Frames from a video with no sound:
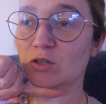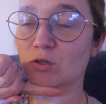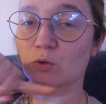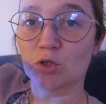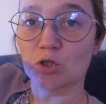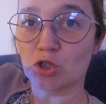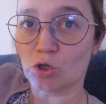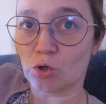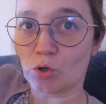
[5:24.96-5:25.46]
you
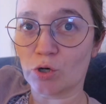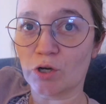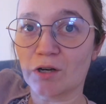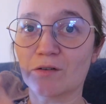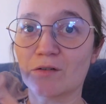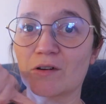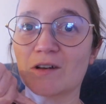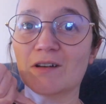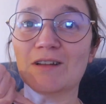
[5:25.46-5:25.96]

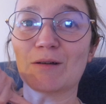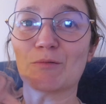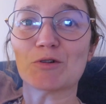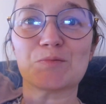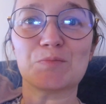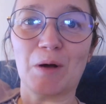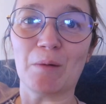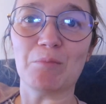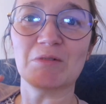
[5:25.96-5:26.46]
enjoyed that
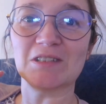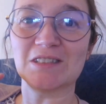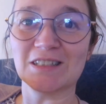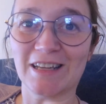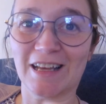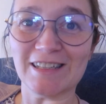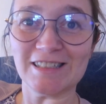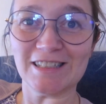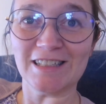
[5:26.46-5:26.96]
was published
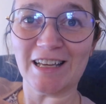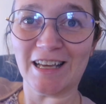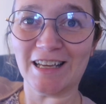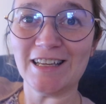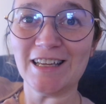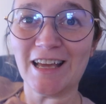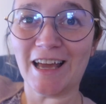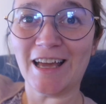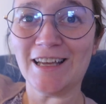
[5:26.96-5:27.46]
in nineteen
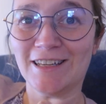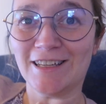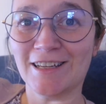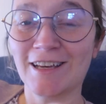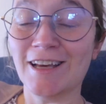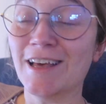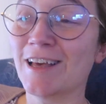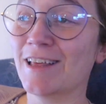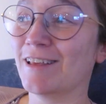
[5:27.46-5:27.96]
eighty-eight.
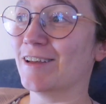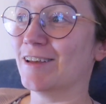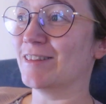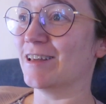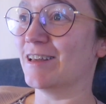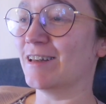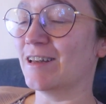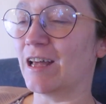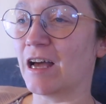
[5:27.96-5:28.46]

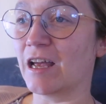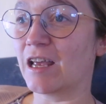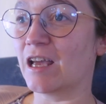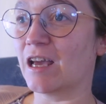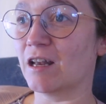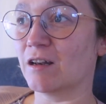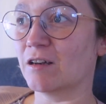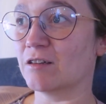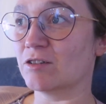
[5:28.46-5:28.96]
Then I
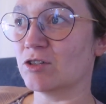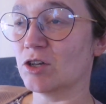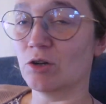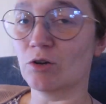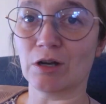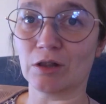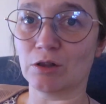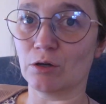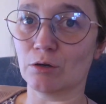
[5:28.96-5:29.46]
can
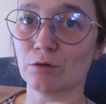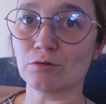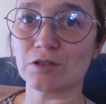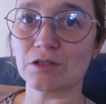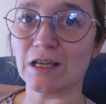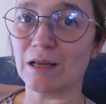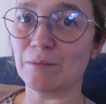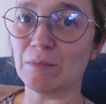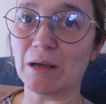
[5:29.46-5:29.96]
look at
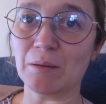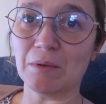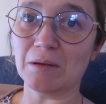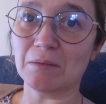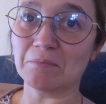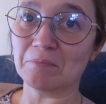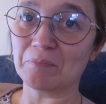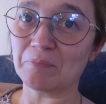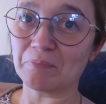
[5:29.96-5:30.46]
those and
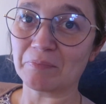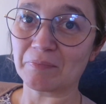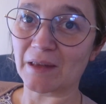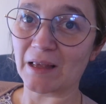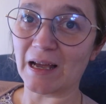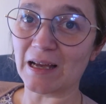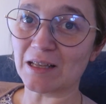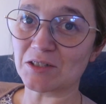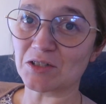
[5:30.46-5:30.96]
maybe
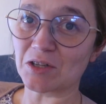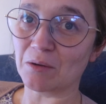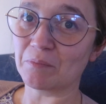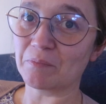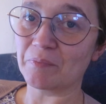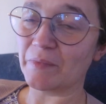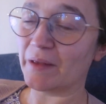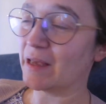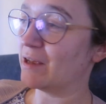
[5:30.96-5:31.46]
add
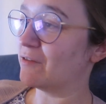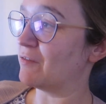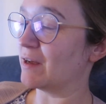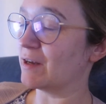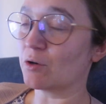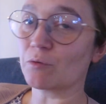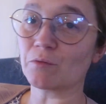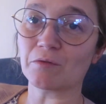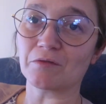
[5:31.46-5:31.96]
some if
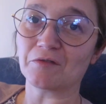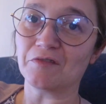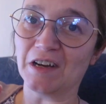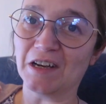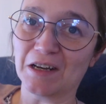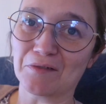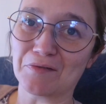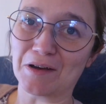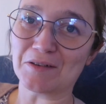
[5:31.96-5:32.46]
I don't
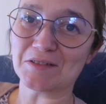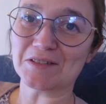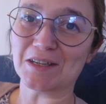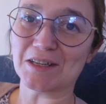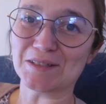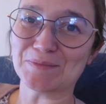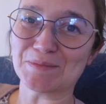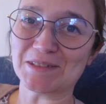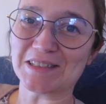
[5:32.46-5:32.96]
find a five
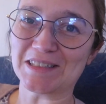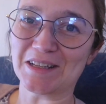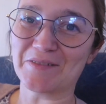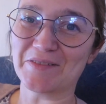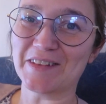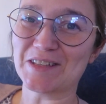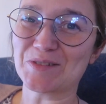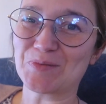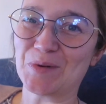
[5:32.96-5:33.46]
stars
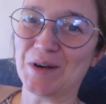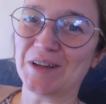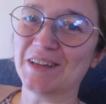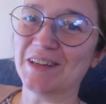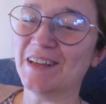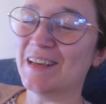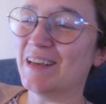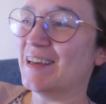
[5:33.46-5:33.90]
myself, this one.